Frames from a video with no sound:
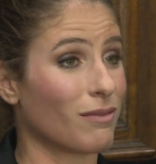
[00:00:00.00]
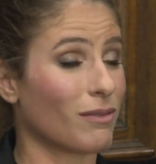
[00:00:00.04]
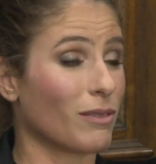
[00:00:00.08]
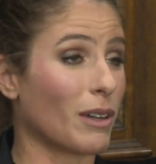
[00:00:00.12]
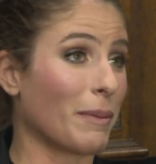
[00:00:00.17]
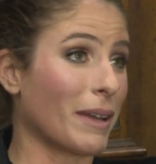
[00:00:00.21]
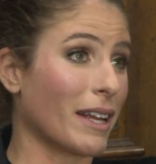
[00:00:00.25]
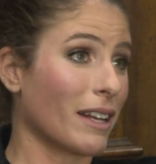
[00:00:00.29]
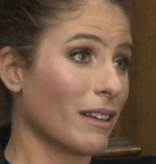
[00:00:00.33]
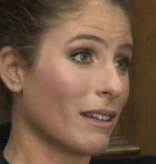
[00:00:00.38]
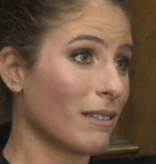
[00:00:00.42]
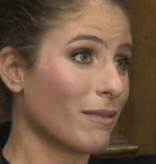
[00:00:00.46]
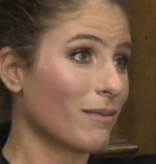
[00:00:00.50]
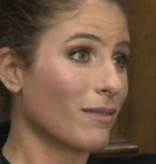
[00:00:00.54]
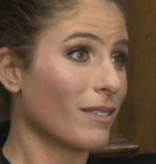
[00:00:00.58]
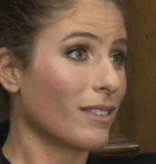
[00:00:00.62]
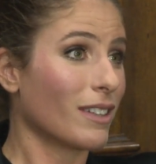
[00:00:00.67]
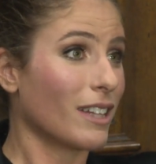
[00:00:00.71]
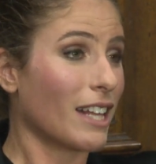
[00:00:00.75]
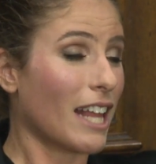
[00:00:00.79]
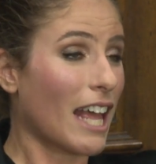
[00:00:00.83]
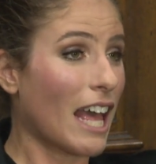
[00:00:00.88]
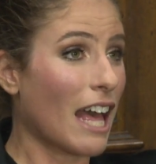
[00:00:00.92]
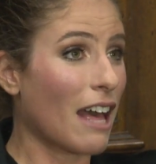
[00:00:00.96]
I mean,
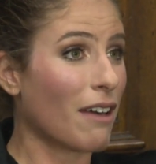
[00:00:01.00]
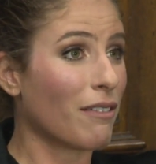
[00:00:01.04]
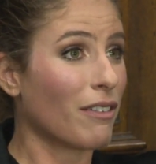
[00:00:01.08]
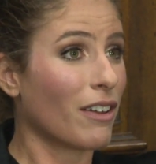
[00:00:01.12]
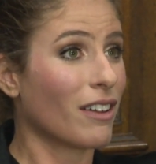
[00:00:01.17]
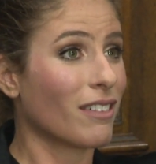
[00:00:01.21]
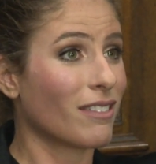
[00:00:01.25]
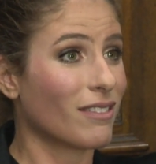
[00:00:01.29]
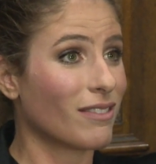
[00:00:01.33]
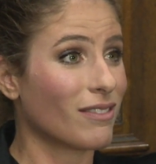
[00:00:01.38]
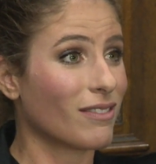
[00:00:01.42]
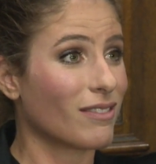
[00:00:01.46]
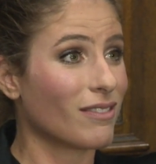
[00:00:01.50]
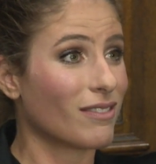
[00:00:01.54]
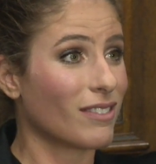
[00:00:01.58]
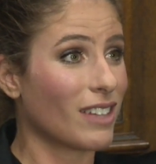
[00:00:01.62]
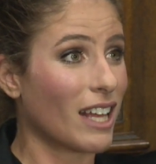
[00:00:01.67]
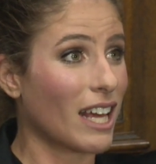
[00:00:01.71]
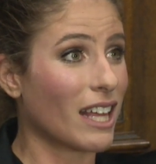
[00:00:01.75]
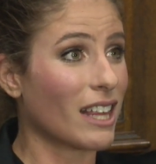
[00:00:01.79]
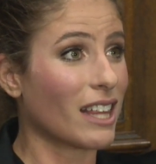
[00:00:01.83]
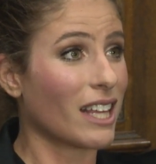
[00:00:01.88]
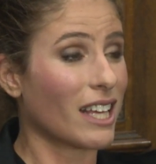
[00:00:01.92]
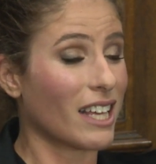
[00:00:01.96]
ever,
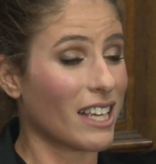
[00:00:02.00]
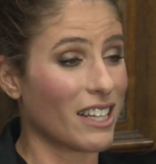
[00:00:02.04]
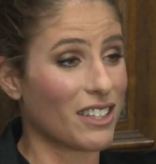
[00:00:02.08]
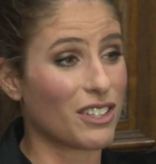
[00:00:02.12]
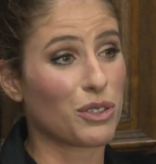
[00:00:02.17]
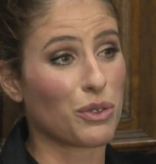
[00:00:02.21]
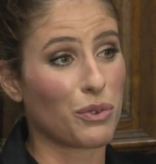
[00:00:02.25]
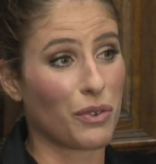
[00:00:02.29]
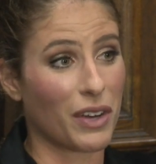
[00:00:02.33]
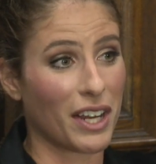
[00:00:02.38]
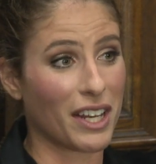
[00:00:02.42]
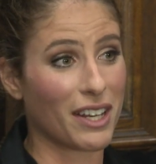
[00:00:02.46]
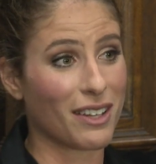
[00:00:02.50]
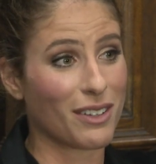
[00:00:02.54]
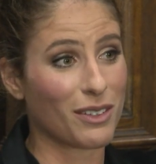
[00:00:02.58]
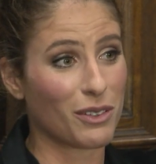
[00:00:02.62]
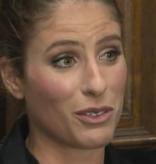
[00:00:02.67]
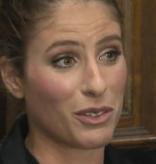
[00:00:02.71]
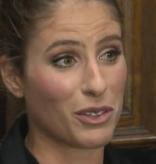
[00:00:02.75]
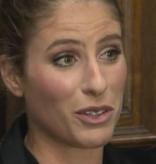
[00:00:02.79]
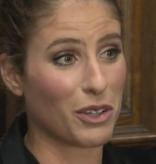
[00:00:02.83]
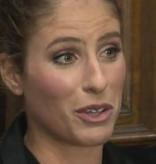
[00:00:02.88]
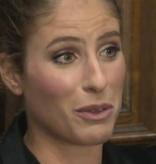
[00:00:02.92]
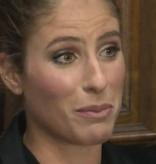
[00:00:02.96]
I think, is Serena.
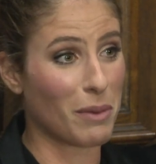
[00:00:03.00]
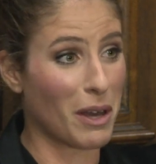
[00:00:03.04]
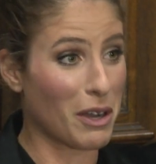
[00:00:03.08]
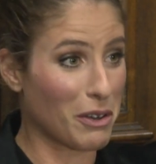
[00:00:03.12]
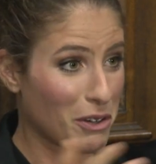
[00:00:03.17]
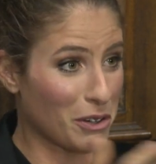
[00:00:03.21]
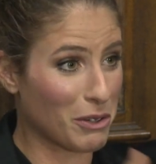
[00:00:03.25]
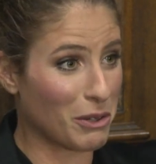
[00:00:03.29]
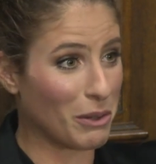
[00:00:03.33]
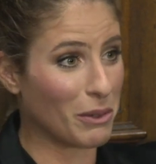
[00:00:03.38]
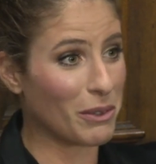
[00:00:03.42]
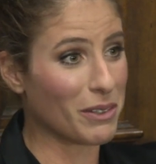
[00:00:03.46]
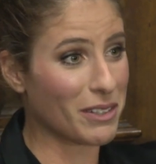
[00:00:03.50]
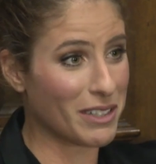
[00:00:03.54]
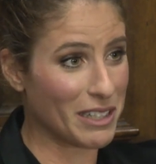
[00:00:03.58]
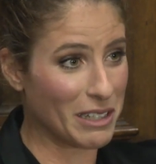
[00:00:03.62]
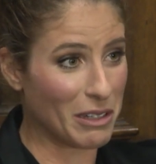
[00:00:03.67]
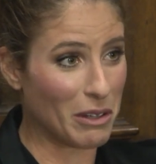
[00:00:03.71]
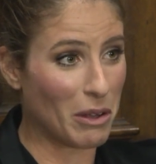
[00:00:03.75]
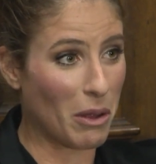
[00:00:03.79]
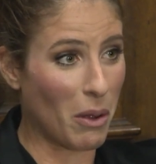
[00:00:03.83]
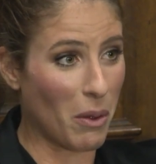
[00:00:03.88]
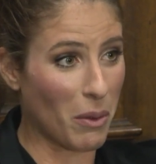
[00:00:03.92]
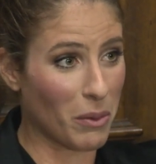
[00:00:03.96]
Although Margaret Court
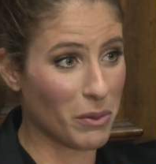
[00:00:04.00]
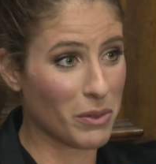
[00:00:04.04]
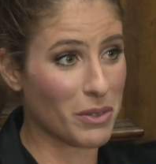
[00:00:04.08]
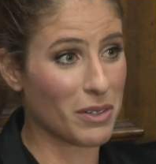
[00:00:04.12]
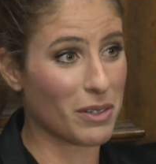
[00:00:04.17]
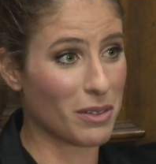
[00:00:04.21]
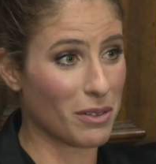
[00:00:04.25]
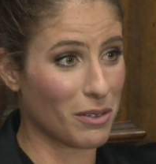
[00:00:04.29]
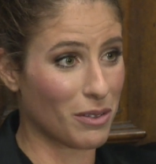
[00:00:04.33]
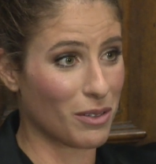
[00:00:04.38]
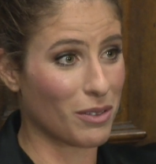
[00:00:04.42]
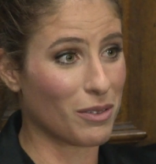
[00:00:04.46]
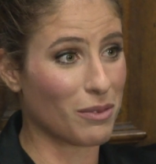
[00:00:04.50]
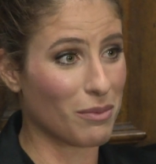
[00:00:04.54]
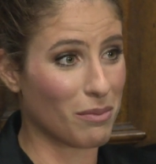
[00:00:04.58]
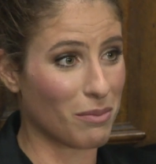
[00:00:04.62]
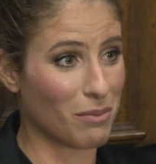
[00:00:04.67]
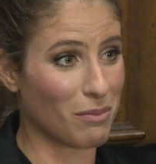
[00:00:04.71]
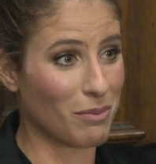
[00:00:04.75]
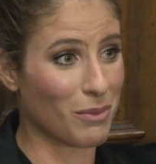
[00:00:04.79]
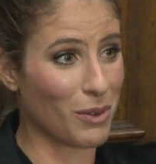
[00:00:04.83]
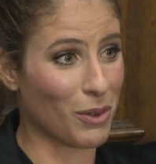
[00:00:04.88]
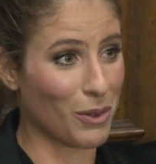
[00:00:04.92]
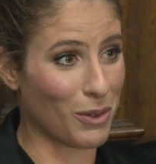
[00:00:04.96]
still holds
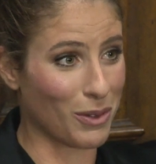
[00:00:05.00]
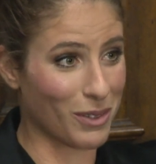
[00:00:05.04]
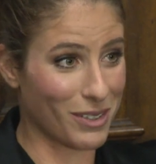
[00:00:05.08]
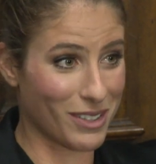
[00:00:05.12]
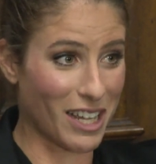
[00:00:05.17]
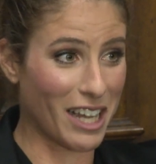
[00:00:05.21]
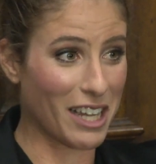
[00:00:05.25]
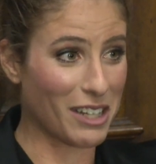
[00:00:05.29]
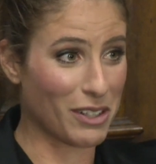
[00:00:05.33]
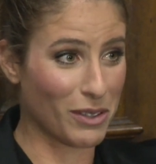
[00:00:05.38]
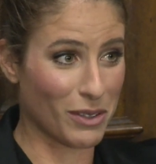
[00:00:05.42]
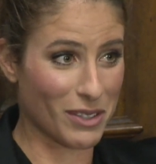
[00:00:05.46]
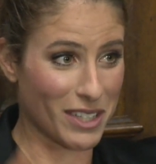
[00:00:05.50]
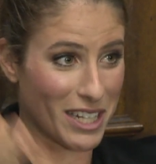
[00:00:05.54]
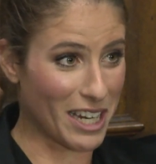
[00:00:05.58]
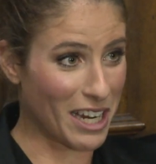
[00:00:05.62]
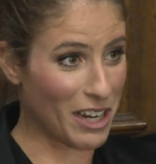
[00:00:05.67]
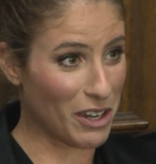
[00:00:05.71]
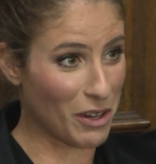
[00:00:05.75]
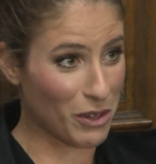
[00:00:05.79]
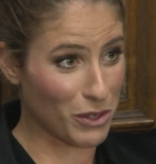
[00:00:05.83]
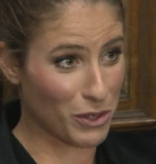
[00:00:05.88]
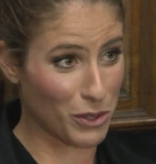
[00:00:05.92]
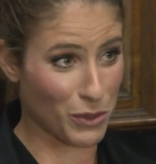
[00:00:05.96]
more titles, and
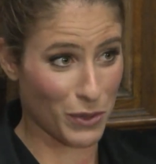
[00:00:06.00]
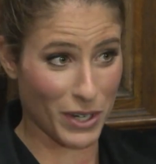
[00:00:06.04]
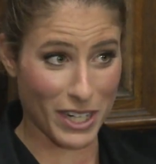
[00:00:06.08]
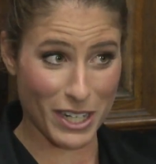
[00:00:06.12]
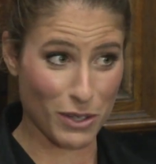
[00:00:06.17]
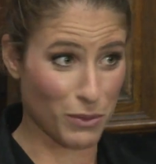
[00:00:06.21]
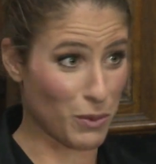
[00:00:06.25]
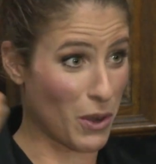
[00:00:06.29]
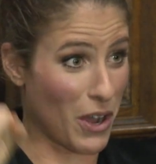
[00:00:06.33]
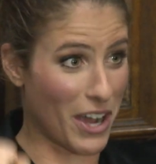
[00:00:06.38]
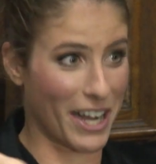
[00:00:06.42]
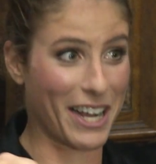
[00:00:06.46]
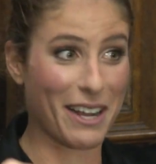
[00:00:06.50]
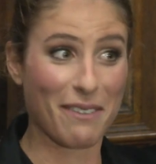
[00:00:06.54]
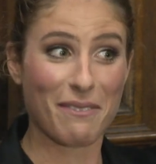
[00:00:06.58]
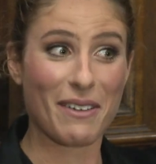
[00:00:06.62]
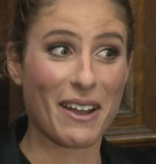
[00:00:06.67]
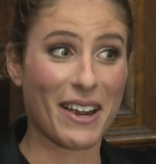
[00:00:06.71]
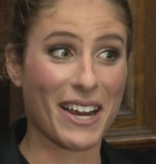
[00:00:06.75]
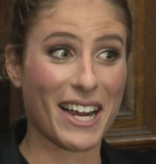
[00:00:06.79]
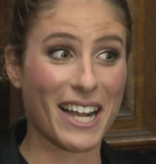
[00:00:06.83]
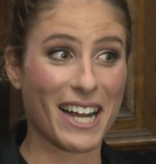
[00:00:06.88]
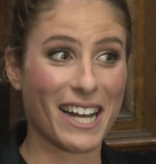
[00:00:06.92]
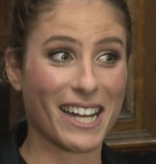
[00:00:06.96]
I know Serena's working
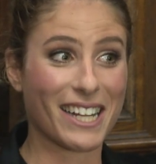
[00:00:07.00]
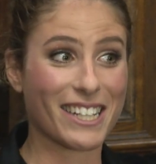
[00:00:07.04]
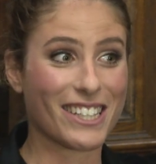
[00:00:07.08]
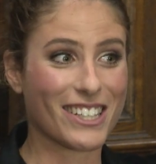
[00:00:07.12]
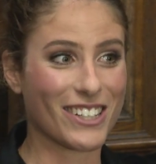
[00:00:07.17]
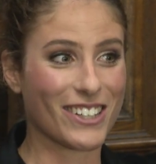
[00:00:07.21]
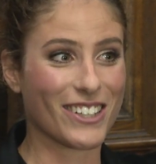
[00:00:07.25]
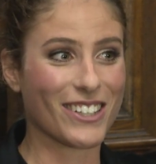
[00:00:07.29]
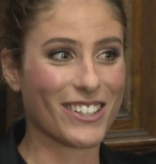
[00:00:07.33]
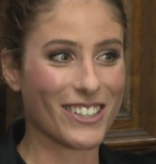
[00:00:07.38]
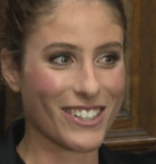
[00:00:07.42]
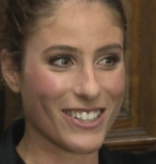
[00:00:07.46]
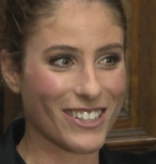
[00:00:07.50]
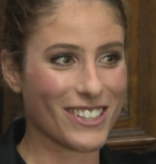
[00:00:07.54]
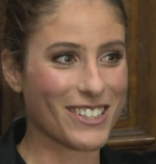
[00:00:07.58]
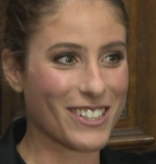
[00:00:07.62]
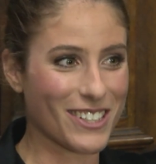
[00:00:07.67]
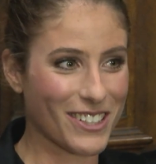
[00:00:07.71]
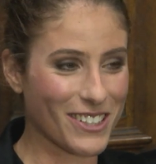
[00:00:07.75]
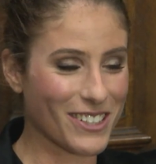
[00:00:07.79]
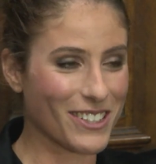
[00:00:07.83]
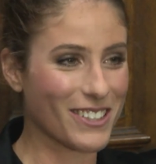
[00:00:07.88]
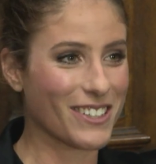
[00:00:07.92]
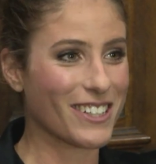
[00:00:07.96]
very hard to,
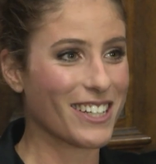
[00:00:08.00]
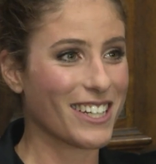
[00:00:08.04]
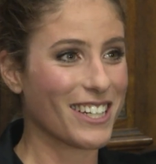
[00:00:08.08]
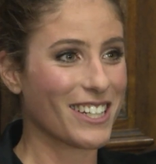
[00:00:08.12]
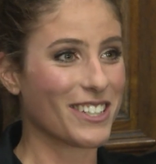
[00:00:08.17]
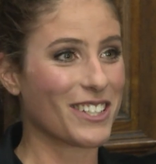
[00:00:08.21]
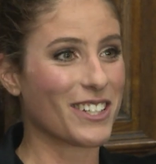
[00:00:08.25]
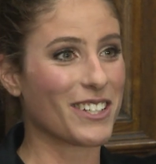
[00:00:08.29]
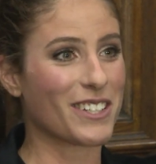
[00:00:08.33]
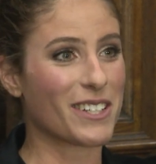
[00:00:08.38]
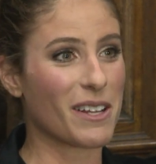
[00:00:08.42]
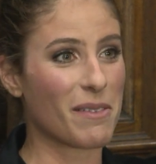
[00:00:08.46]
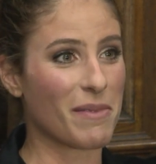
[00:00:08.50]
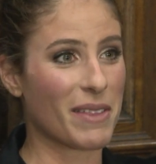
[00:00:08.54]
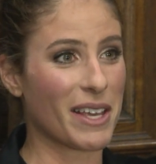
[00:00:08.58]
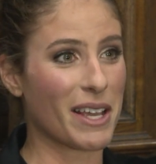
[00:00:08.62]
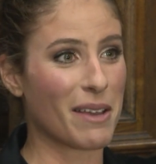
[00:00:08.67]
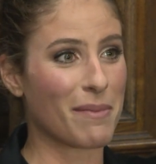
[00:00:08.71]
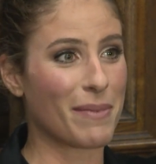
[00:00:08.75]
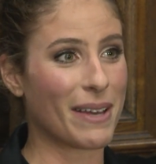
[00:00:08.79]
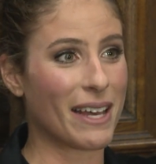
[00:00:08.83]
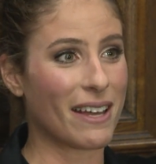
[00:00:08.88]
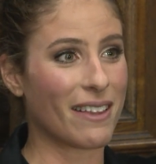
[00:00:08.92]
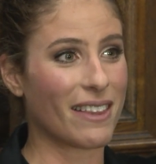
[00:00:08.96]
to do something
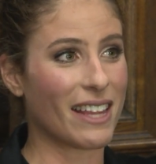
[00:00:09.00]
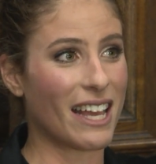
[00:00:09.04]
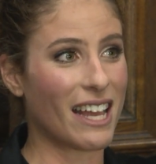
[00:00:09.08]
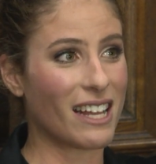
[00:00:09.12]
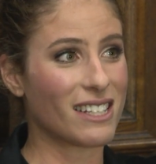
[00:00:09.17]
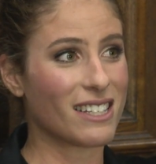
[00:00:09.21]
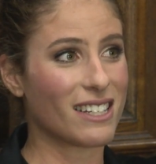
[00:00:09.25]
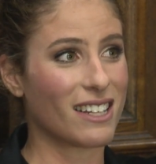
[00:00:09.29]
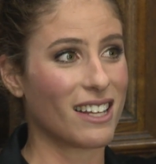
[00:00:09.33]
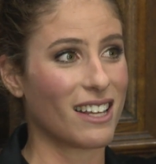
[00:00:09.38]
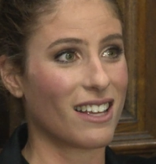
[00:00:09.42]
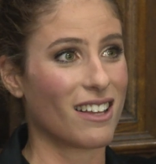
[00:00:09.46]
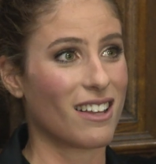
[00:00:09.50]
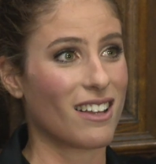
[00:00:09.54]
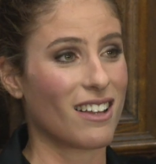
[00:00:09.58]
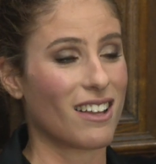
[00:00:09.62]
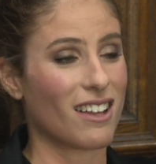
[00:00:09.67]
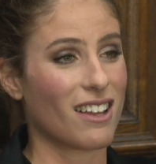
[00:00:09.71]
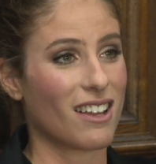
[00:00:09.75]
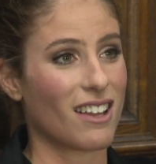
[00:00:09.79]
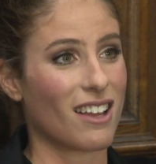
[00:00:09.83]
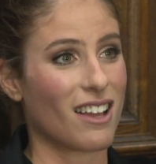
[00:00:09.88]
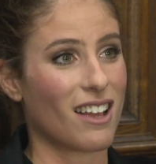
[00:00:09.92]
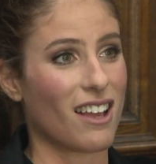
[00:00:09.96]
about that.
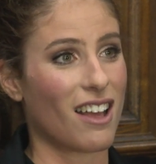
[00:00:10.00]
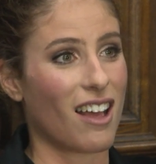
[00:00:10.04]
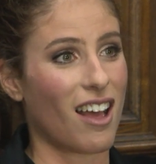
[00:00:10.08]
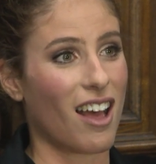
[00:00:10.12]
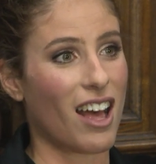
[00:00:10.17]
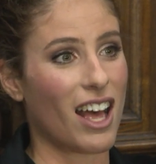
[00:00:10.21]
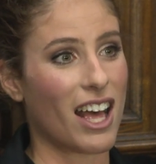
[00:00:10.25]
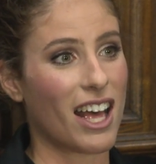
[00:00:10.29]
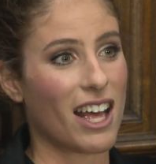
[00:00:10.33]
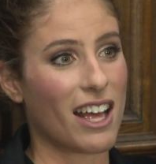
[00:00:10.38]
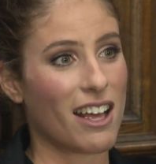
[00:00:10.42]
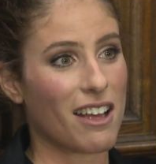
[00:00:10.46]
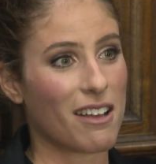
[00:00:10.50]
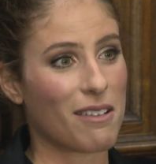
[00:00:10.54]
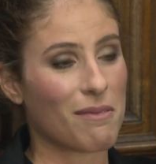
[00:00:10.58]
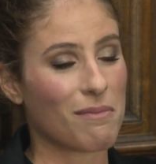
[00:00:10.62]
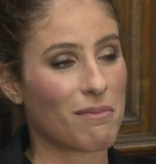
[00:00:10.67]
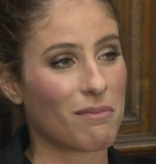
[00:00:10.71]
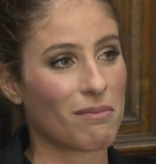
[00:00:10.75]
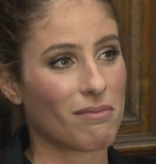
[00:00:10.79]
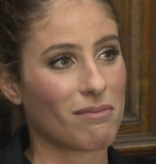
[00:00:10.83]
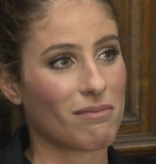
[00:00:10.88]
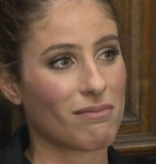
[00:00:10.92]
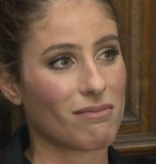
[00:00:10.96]

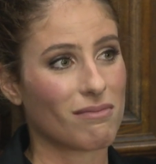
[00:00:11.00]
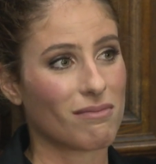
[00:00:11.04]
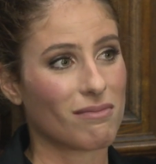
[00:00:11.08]
Um,